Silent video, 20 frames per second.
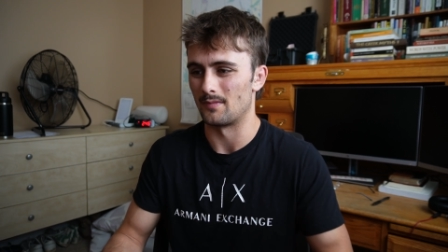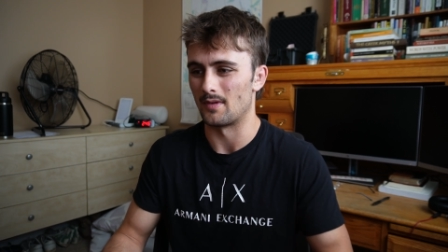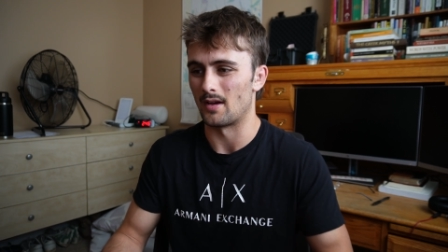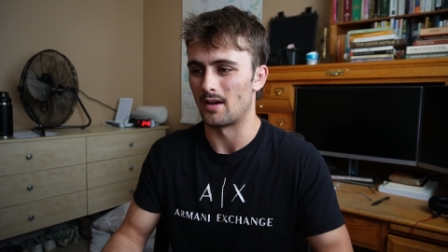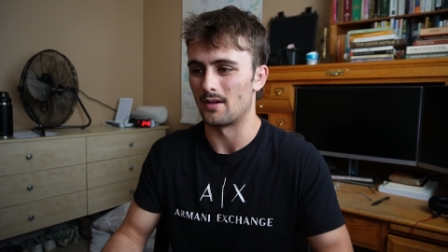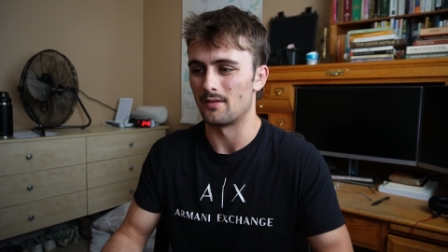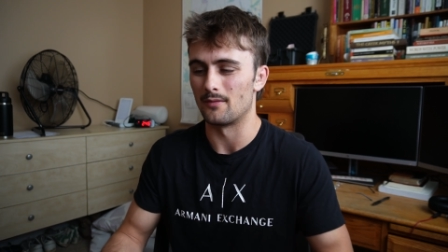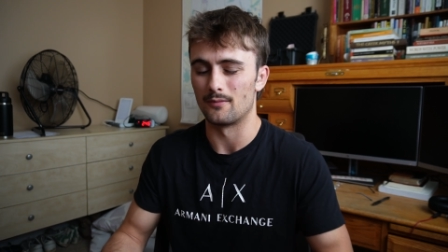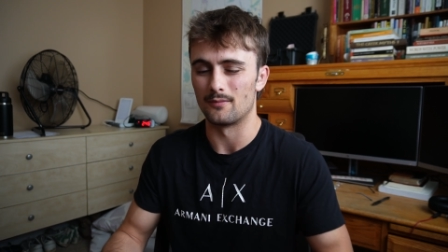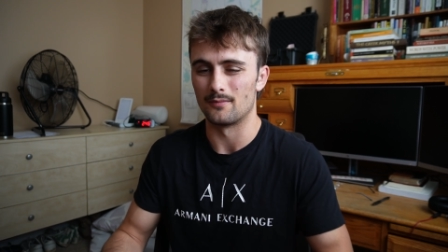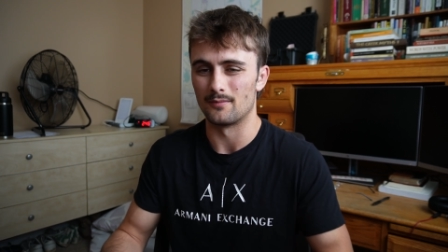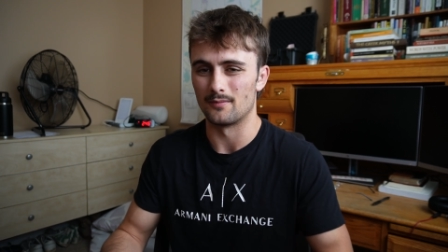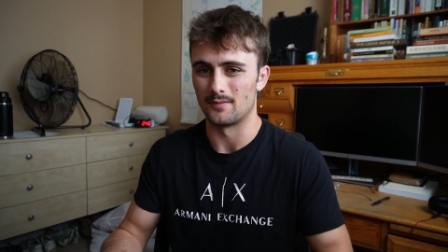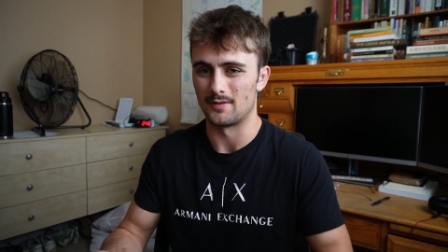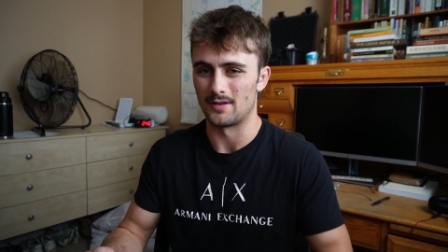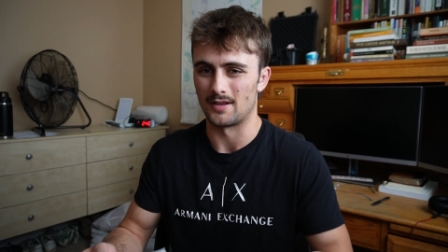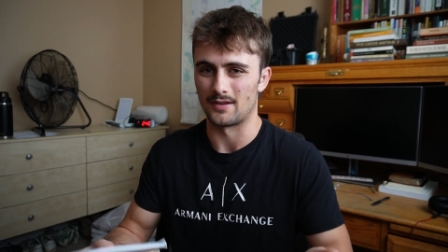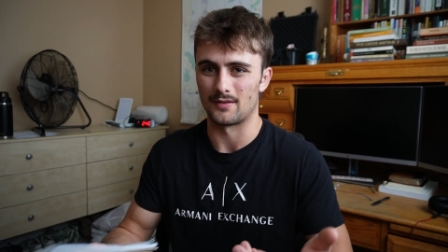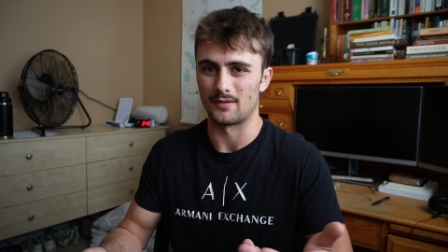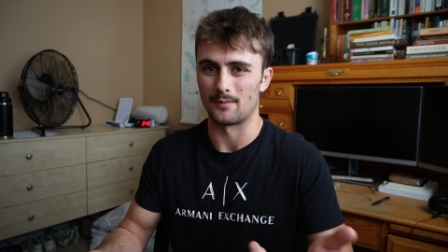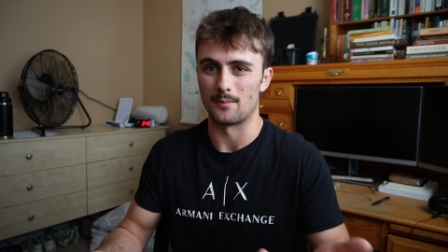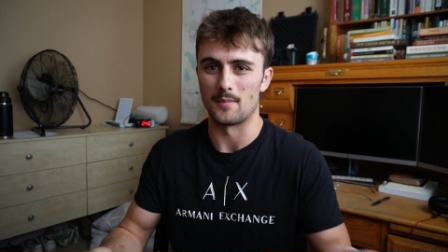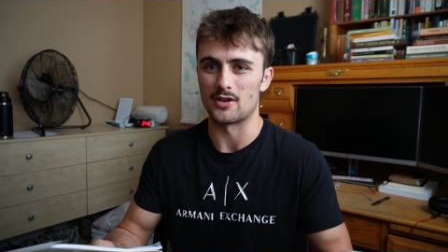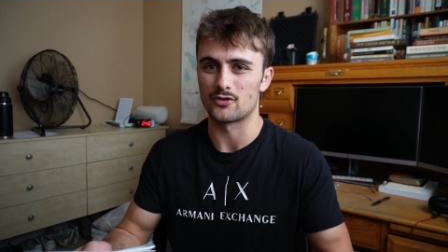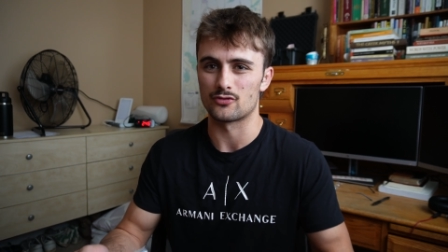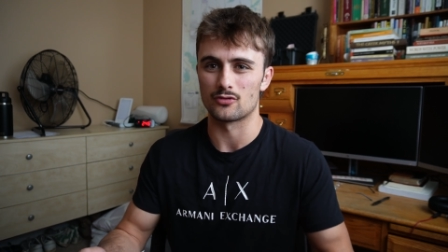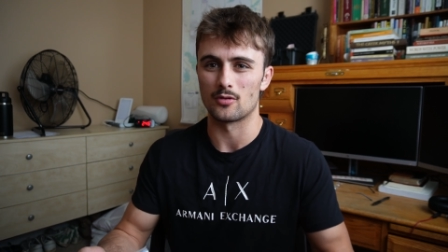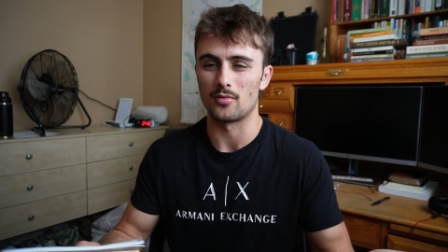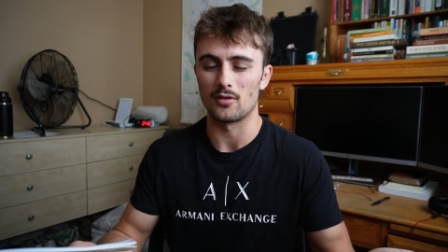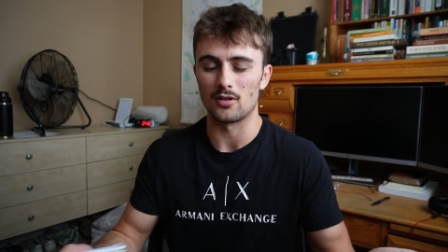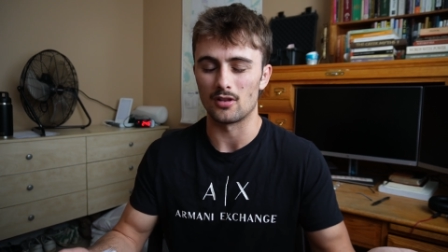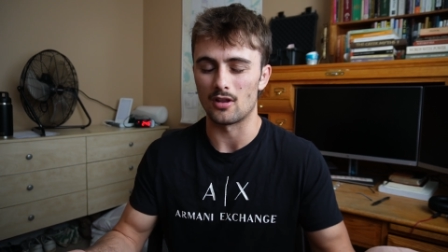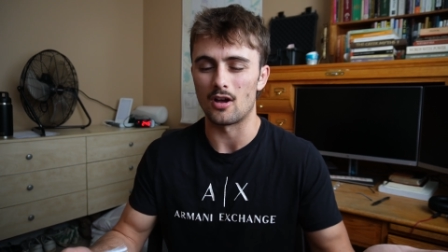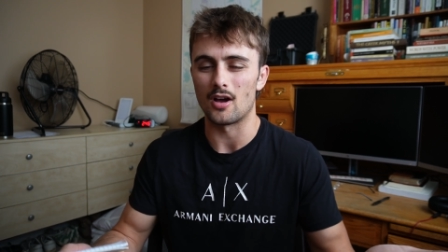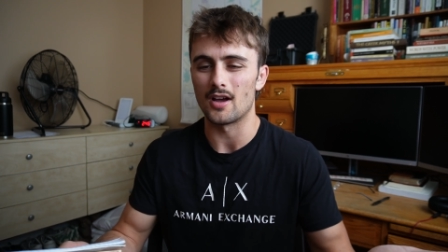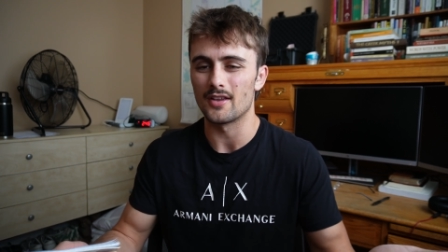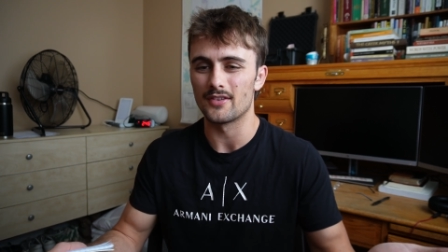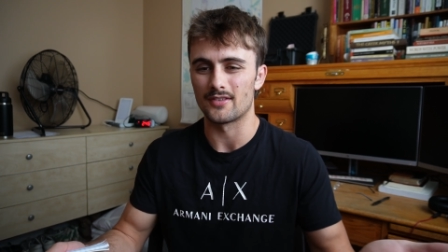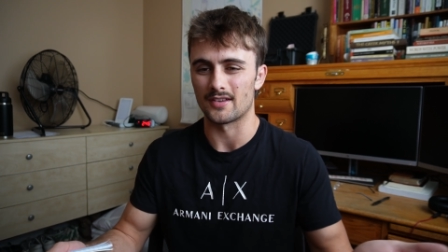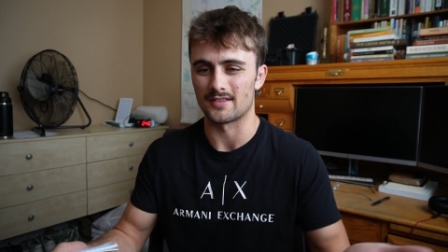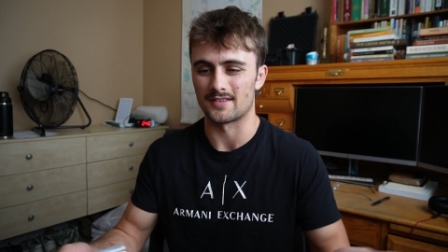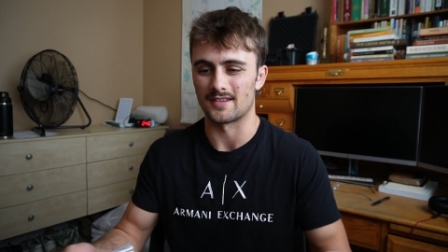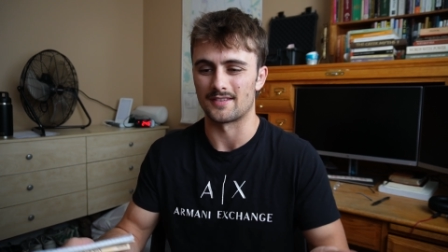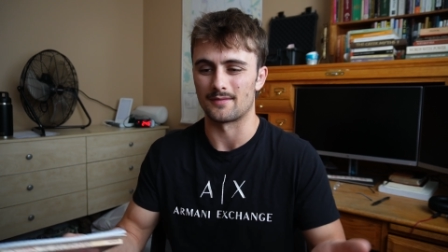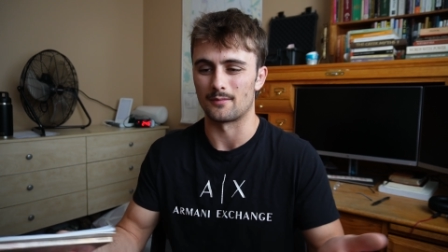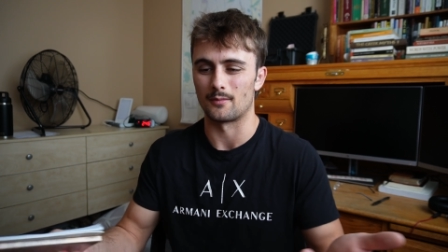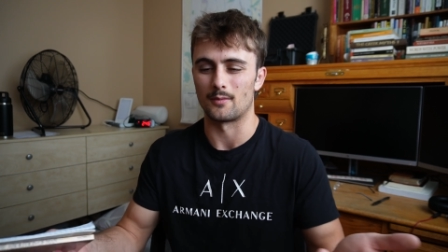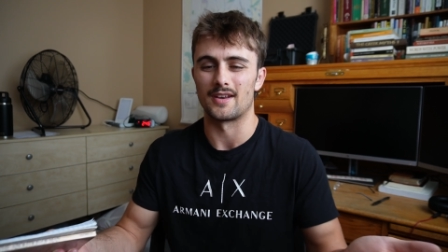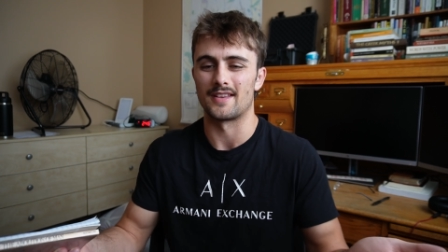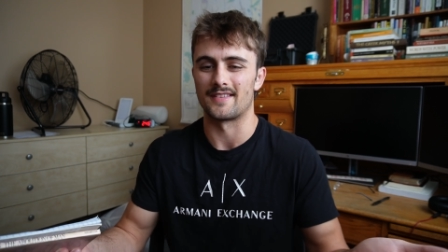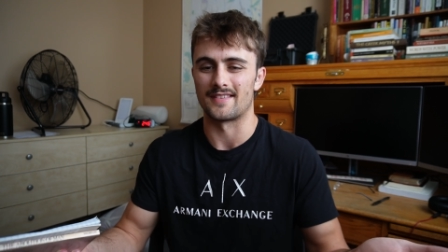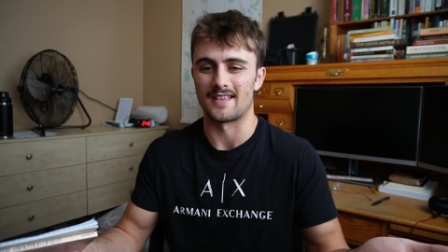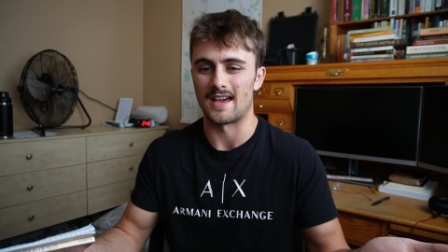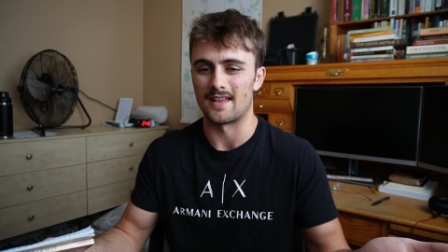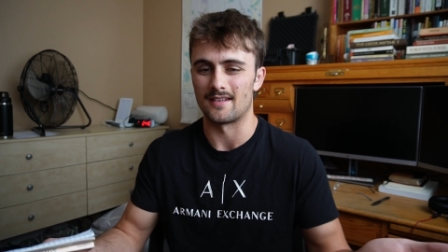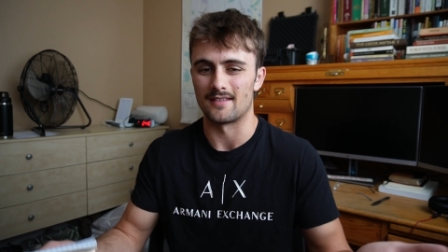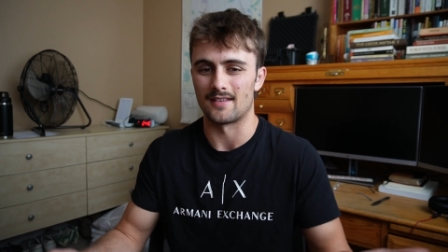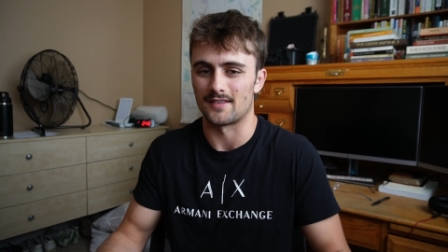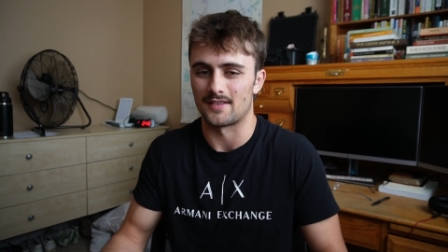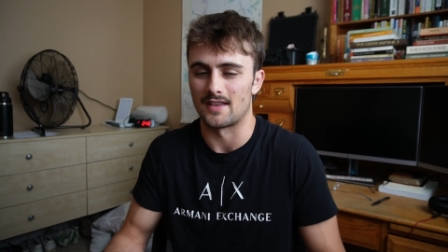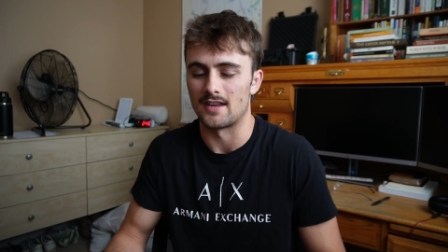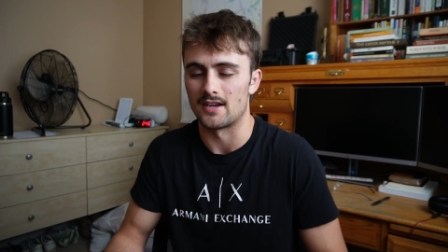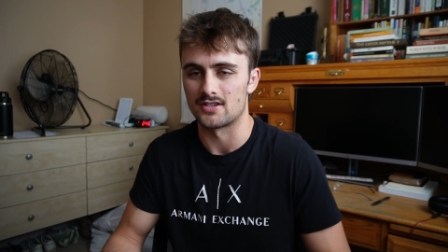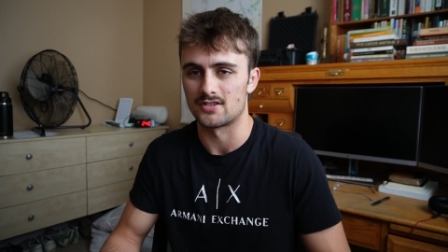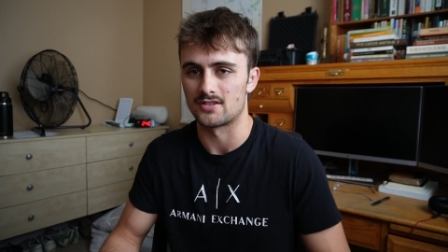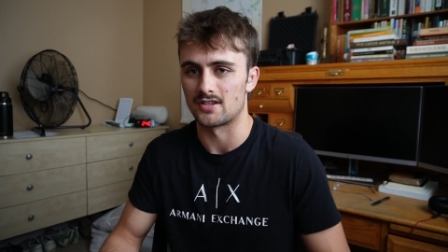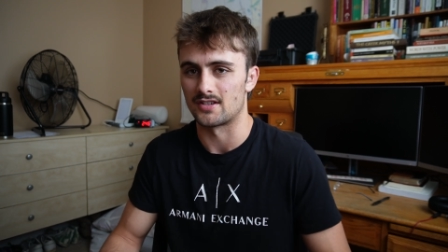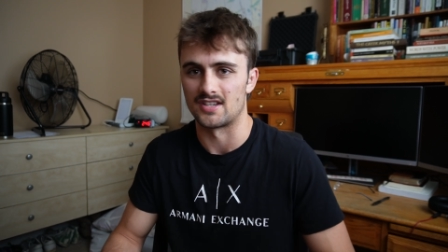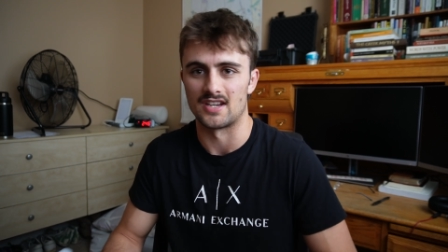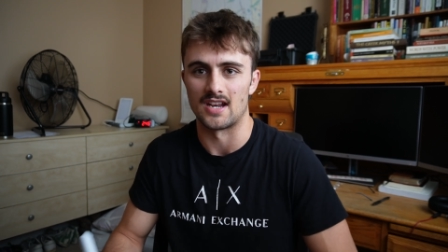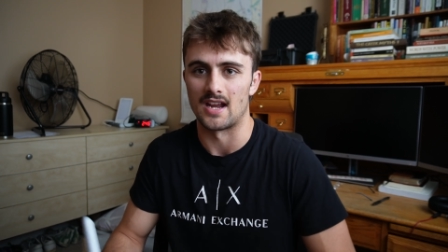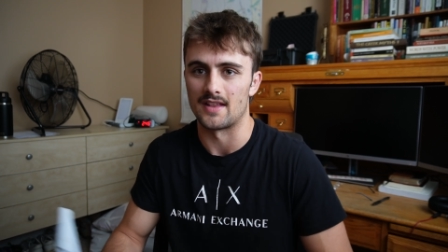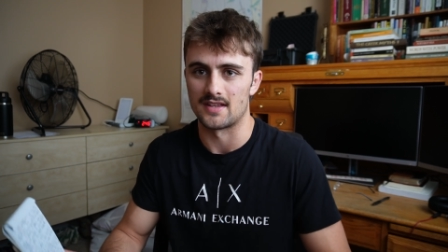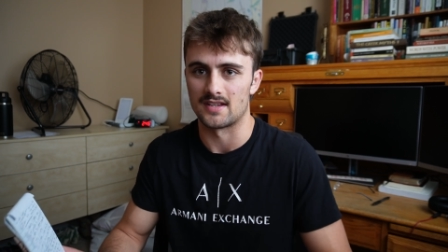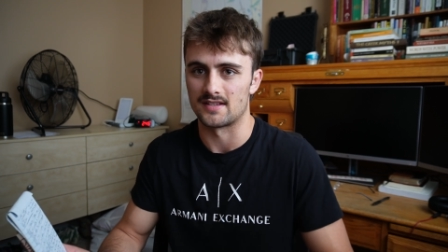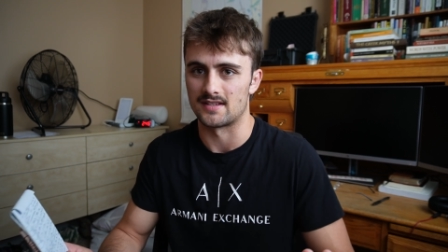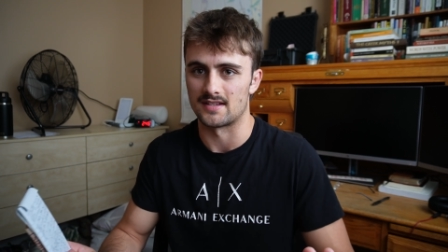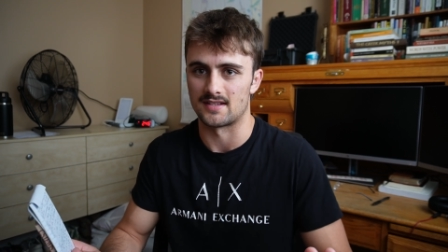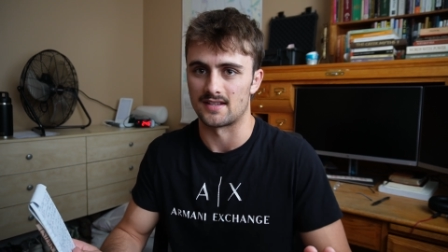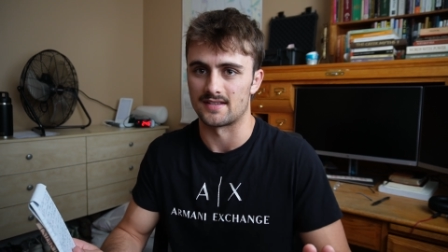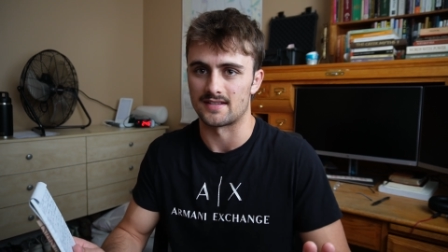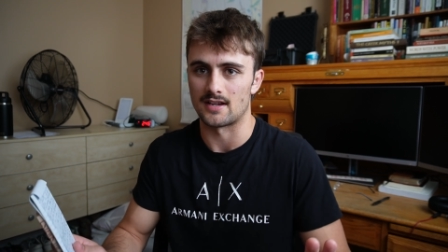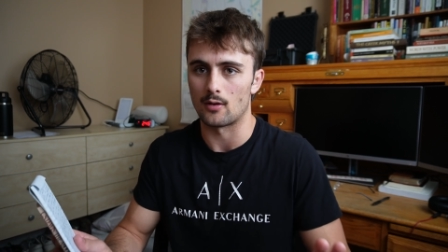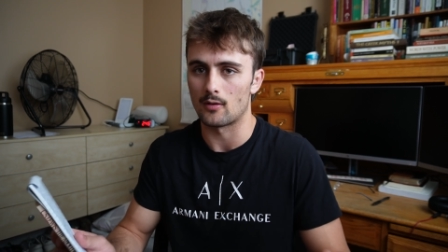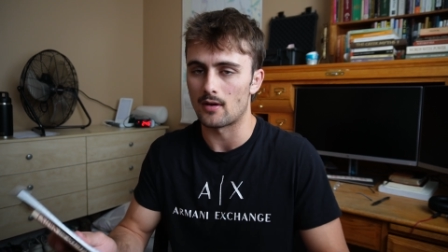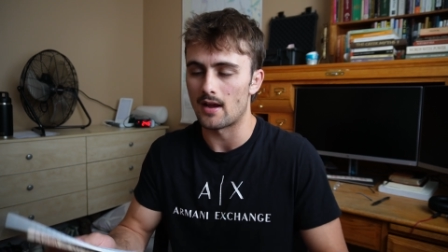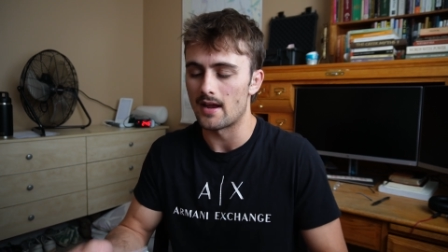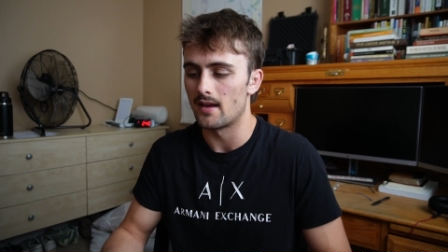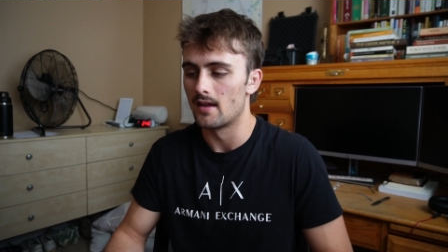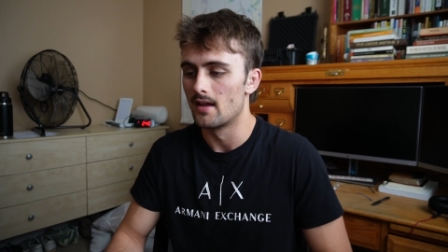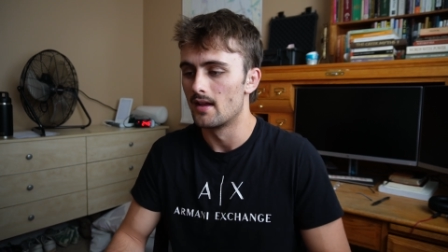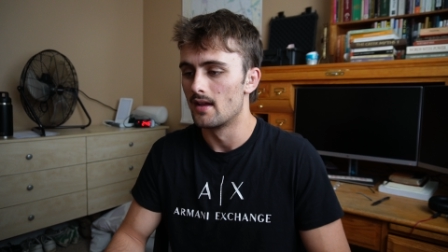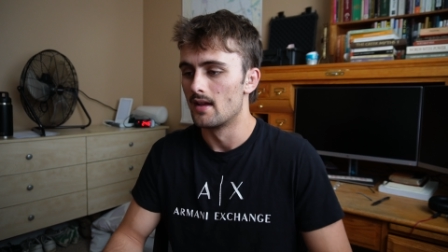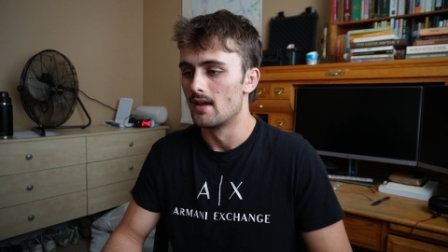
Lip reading: unmeasurable laws, like this. What is that? Like they just deny the existence outright.